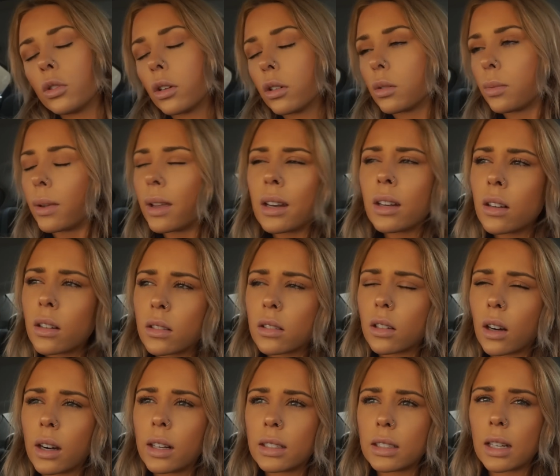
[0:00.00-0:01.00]
which I was planning on
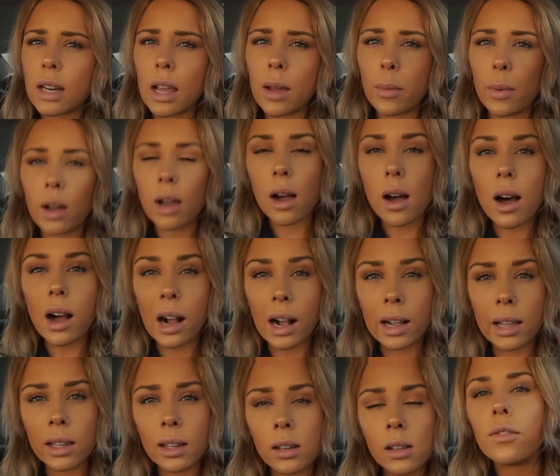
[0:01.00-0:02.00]
starting today, but
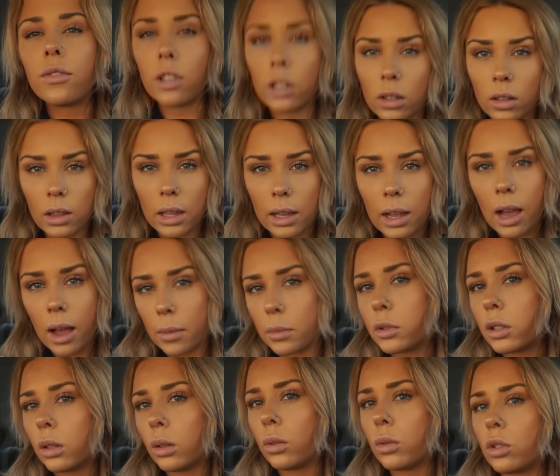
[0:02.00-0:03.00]
I feel like
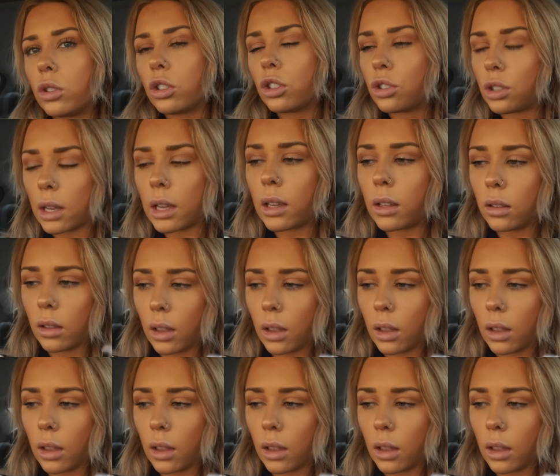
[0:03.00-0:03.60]
absolute shit.